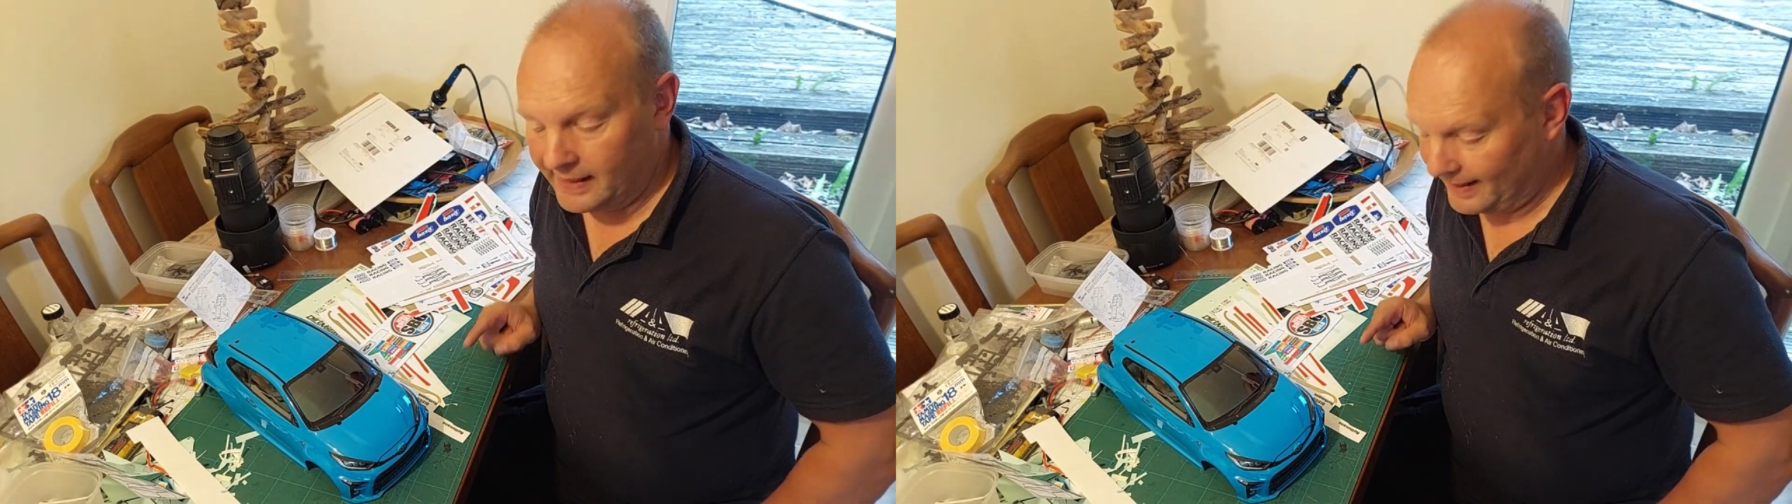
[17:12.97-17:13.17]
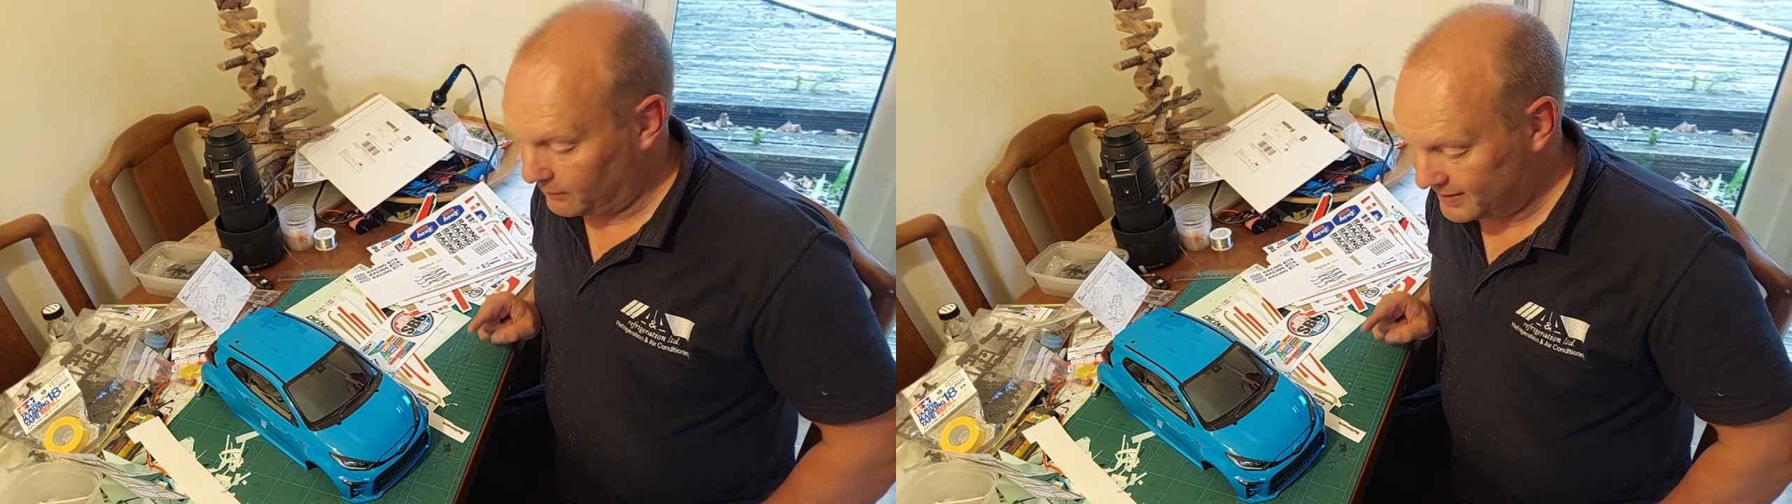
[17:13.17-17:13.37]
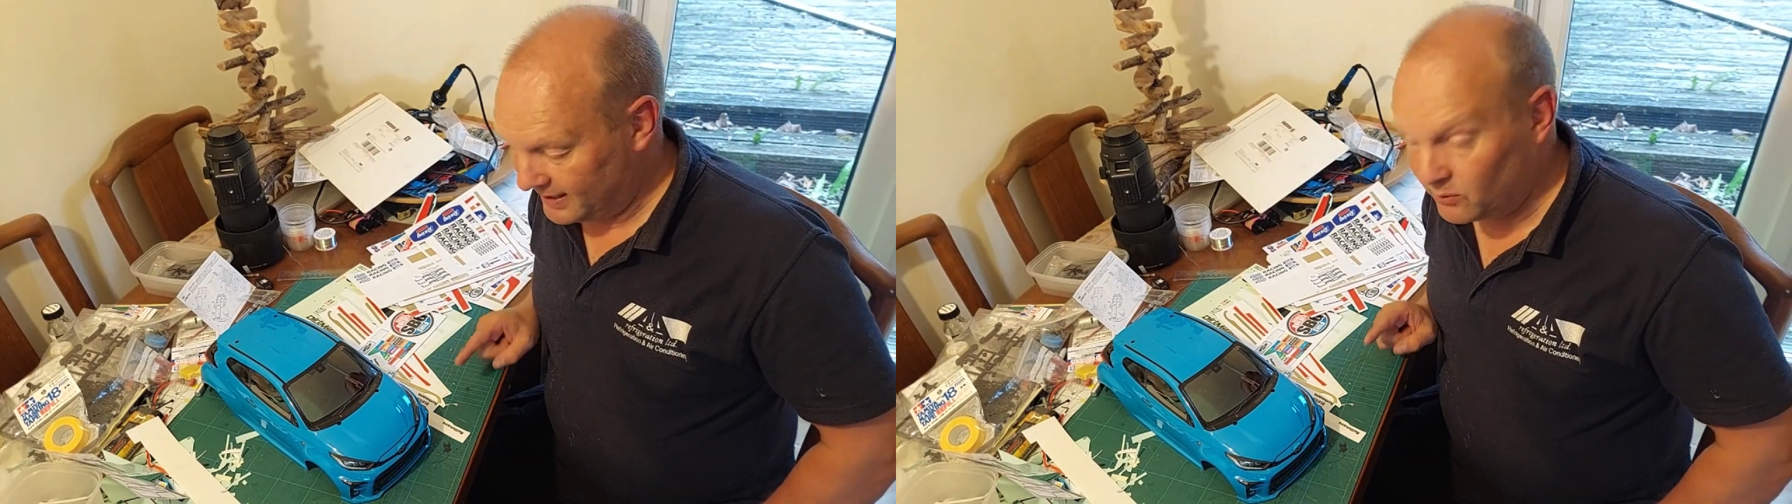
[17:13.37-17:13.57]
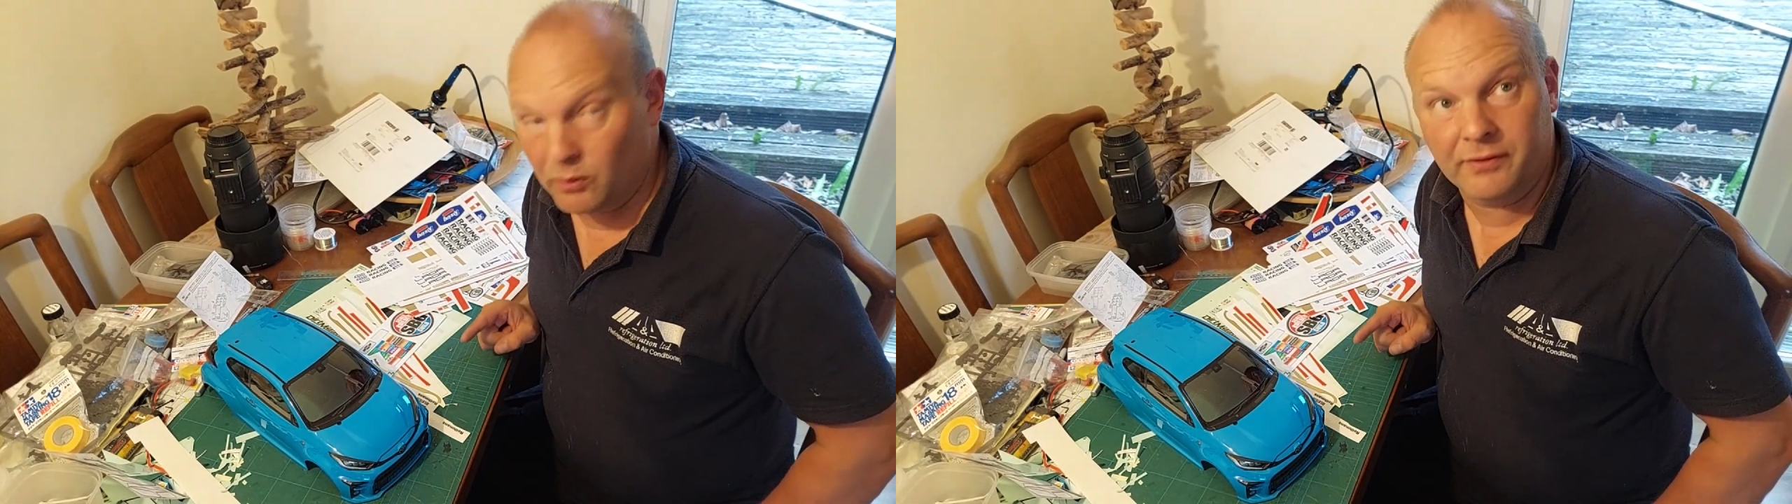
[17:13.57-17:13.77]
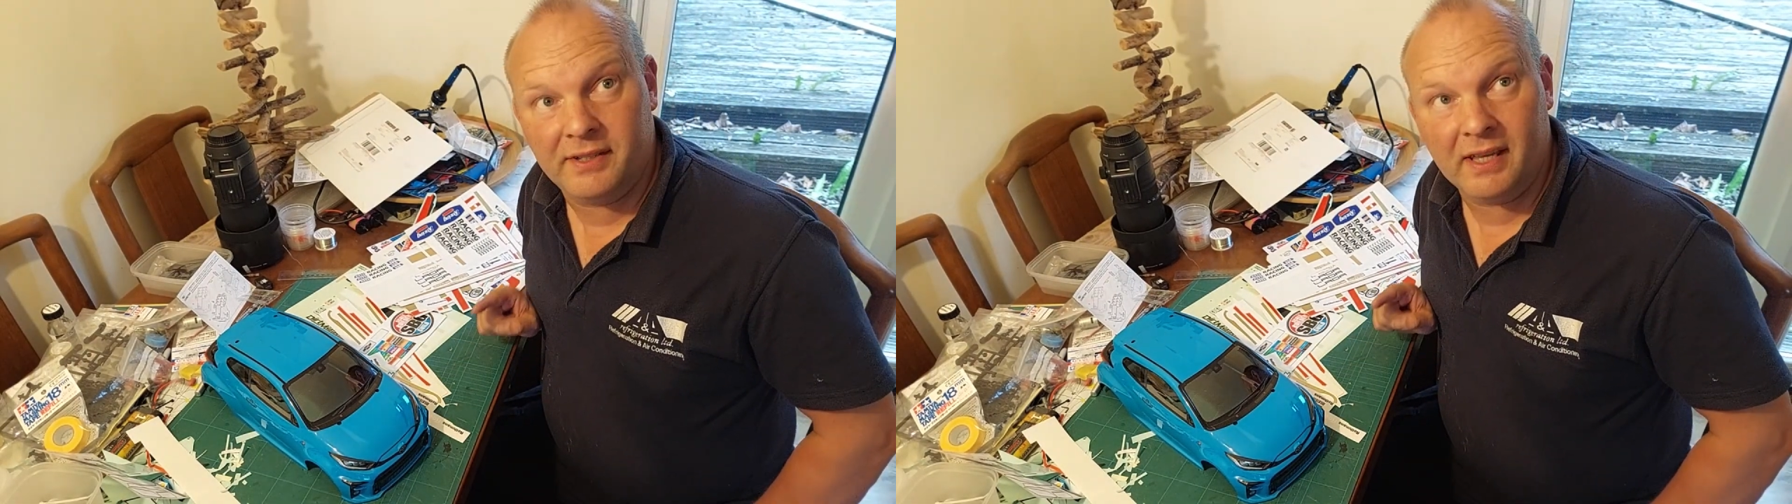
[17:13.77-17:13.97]
Now, I did
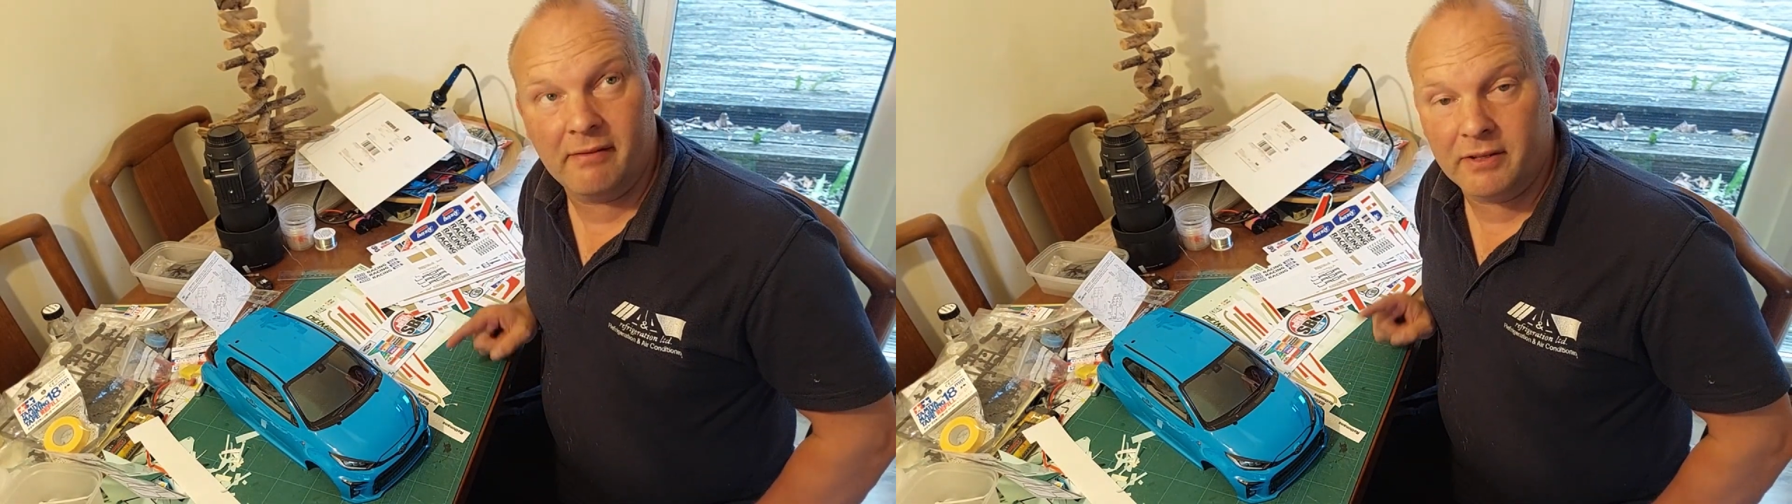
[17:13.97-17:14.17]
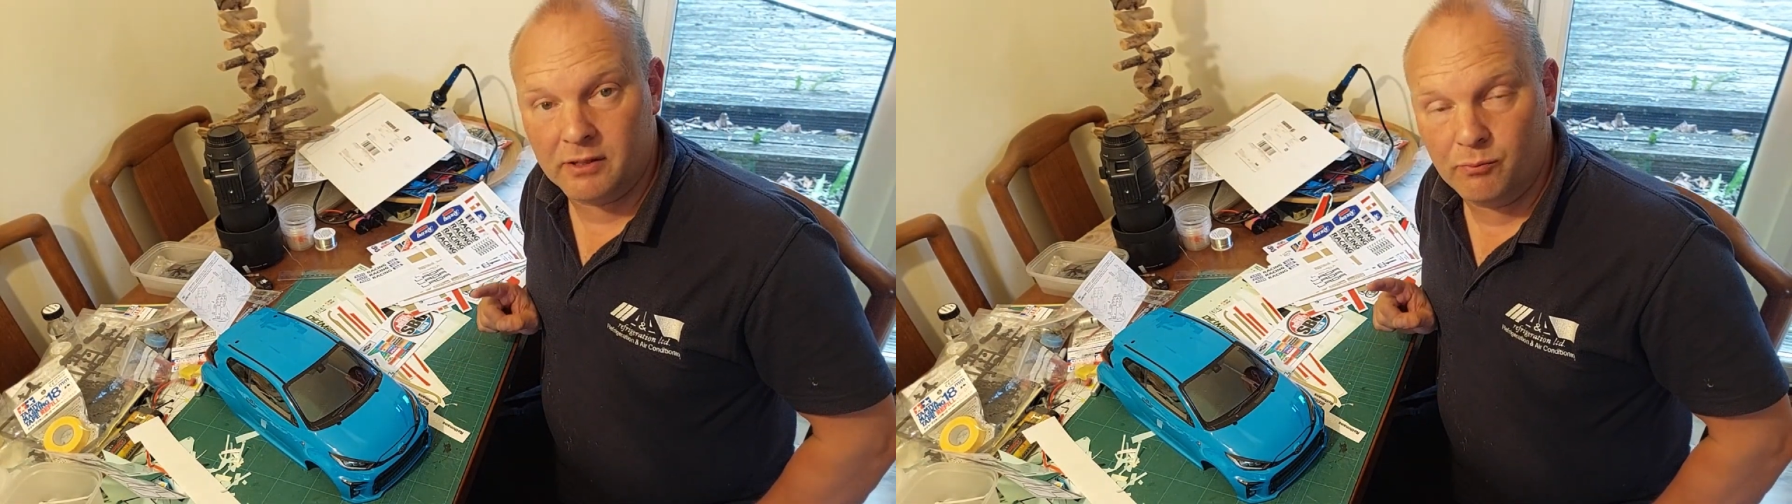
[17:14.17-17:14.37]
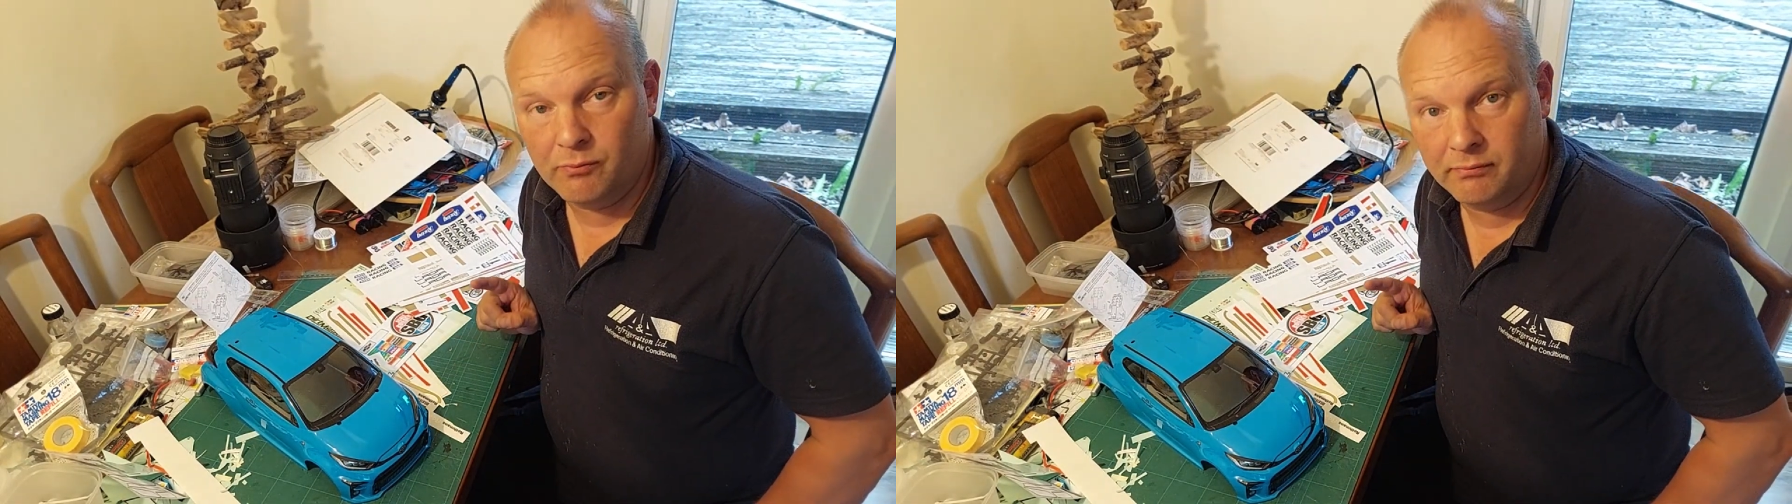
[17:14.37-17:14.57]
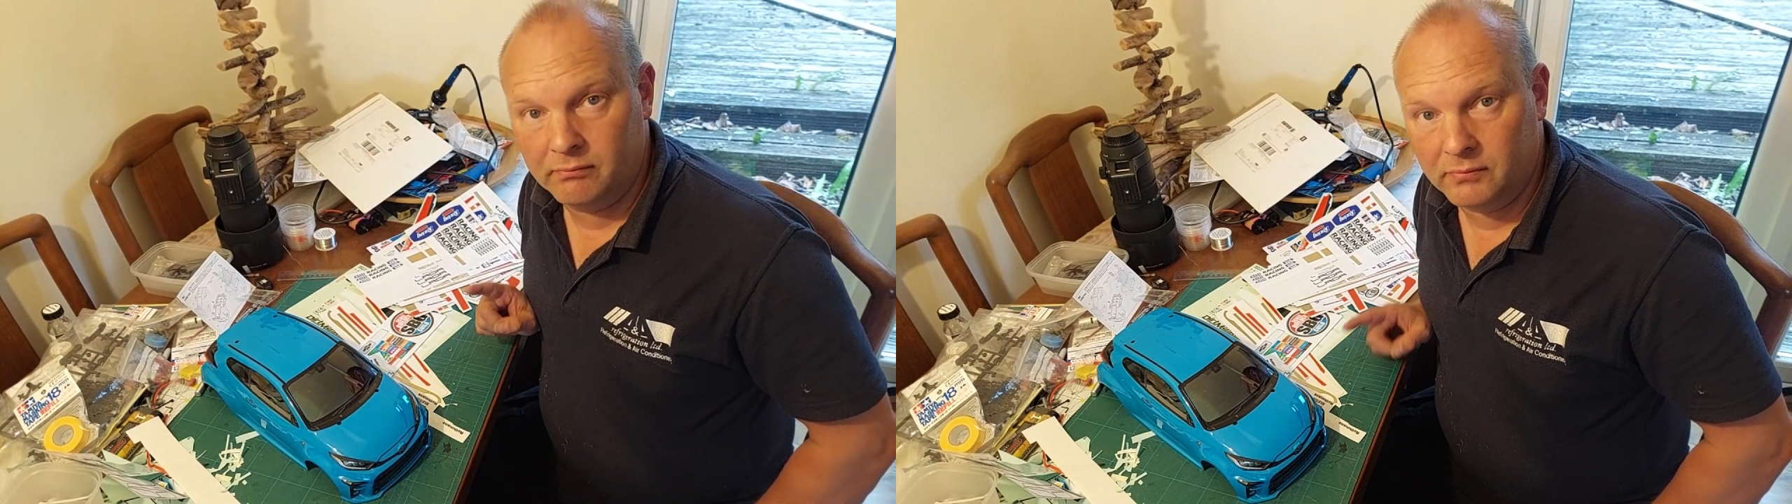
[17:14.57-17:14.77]
want to give it some